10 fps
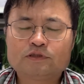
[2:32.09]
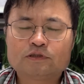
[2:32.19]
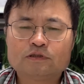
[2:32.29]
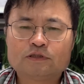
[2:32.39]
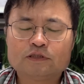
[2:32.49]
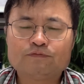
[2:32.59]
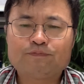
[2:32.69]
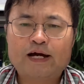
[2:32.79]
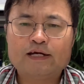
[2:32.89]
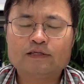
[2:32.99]

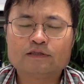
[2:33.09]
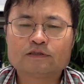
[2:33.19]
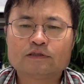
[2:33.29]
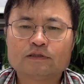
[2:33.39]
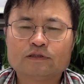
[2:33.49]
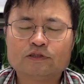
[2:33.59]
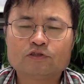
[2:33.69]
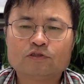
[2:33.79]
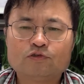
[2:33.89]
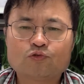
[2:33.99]
justify the
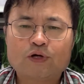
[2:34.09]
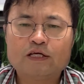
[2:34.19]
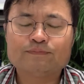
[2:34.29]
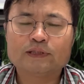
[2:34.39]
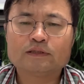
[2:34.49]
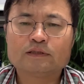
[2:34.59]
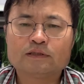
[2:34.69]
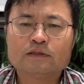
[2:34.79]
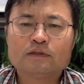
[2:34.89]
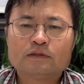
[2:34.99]
legal requirement,
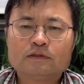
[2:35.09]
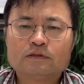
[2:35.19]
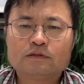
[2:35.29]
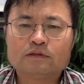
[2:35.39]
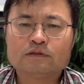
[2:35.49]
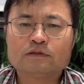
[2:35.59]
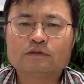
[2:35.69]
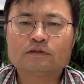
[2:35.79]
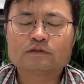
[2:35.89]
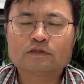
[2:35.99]

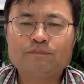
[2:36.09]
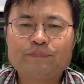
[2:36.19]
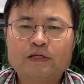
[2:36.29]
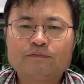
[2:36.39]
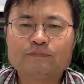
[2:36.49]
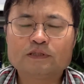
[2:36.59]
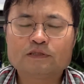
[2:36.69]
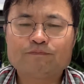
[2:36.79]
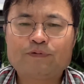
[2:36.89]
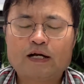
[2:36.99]
company must
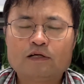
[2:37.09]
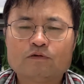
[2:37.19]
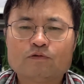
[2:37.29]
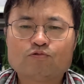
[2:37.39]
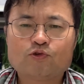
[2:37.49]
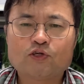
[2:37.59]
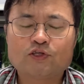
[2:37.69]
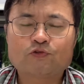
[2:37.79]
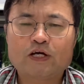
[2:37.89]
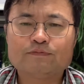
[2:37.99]
follow 4
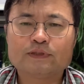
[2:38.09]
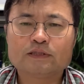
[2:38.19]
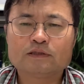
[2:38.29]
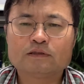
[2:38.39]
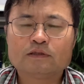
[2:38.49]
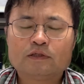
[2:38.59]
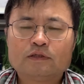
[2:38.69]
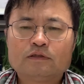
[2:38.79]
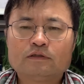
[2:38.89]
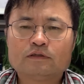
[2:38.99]
requirements.
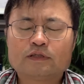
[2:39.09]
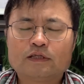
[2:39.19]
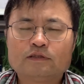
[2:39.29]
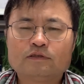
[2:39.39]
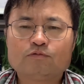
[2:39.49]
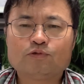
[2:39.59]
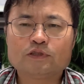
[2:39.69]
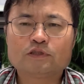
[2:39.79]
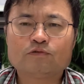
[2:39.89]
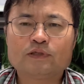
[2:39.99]
The
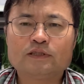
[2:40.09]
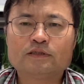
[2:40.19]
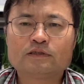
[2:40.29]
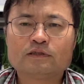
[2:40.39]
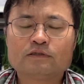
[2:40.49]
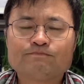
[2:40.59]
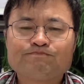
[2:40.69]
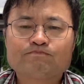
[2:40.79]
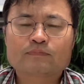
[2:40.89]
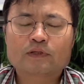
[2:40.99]
first one is
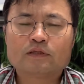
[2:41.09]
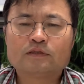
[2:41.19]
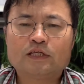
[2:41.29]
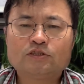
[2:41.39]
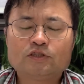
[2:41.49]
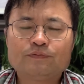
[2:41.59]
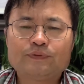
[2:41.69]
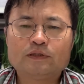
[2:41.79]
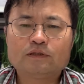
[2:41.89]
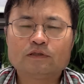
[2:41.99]
there should
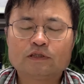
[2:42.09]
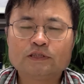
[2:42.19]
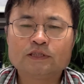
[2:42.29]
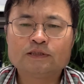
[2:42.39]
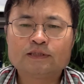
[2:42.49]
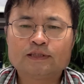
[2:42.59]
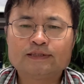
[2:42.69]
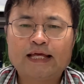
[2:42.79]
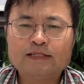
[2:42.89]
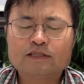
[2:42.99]
be urgent
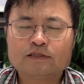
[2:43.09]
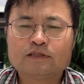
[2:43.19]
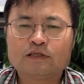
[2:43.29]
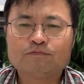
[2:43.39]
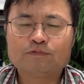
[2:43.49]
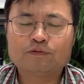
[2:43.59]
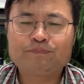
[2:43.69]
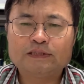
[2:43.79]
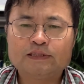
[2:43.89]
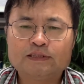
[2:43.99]
necessity for
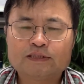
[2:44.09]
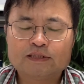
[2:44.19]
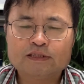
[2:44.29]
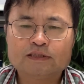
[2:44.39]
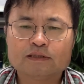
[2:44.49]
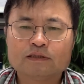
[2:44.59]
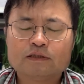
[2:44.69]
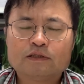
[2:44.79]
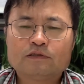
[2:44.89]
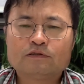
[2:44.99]
business reason
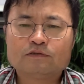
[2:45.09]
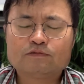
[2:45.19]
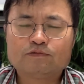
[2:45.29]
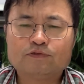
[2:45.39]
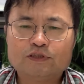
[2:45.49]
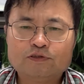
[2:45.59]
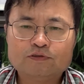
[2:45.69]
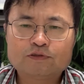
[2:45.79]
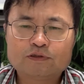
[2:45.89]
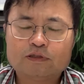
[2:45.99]
to
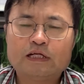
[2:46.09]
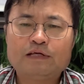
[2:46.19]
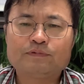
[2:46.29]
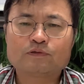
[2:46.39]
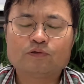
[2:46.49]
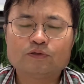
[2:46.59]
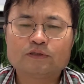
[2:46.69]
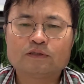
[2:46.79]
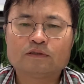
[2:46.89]
reduce labor cost.